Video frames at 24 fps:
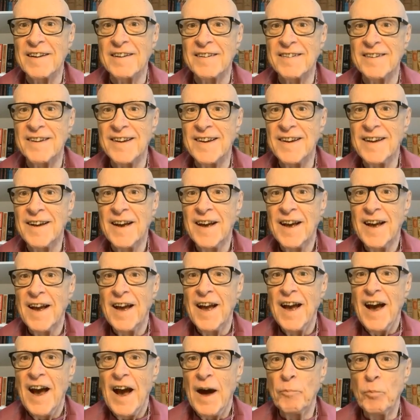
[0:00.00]
is
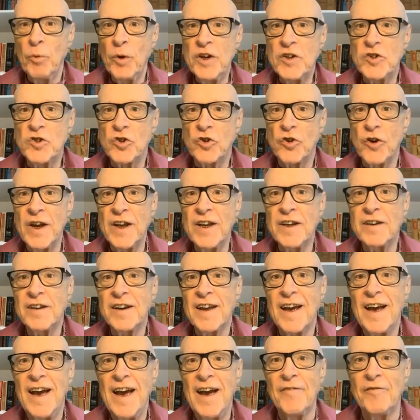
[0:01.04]
reality. And we
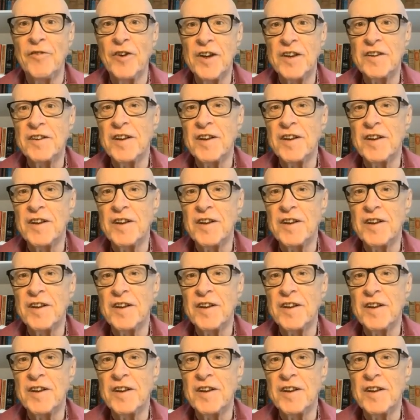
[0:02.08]
treat